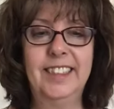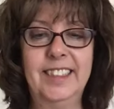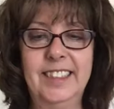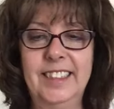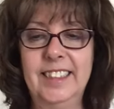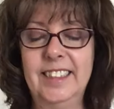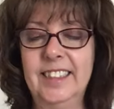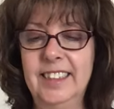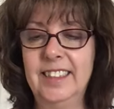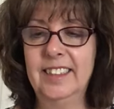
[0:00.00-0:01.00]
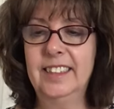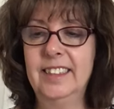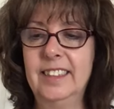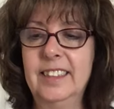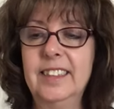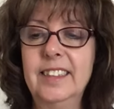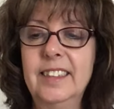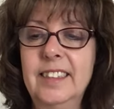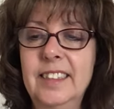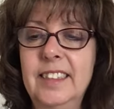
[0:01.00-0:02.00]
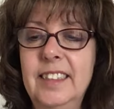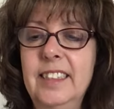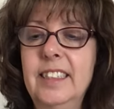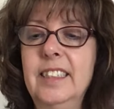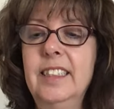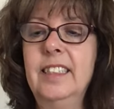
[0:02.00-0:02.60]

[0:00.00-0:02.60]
(silence)